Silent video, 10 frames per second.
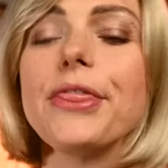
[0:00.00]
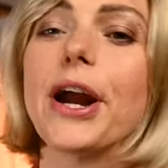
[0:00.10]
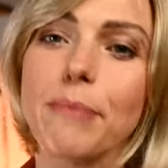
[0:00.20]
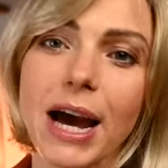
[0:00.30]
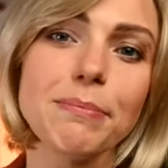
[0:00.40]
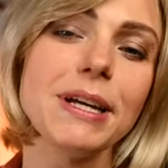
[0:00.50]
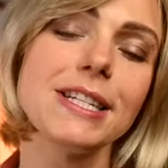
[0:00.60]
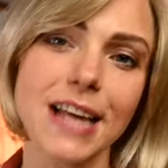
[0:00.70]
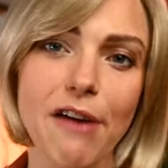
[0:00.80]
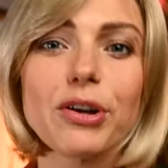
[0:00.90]
There might be
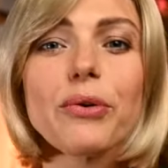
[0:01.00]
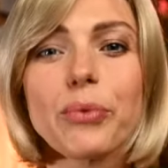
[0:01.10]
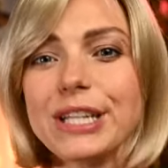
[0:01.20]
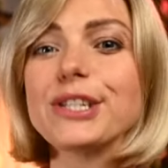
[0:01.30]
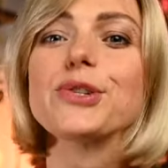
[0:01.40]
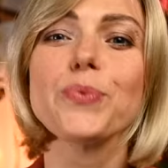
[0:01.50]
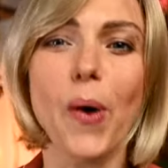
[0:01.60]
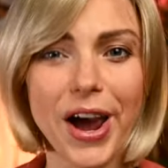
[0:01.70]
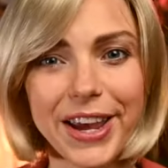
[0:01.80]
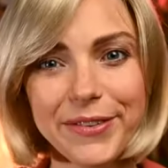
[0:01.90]
several reasons why.